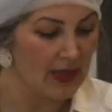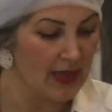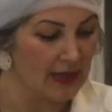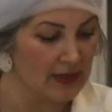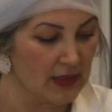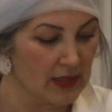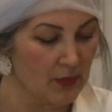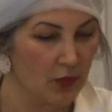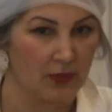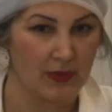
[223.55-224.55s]
and
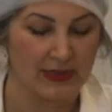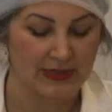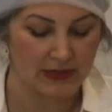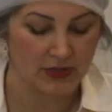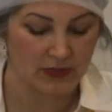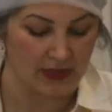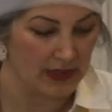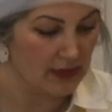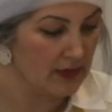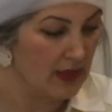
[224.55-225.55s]
like more pleasant to
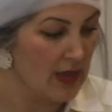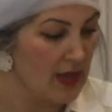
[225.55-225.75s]
eat.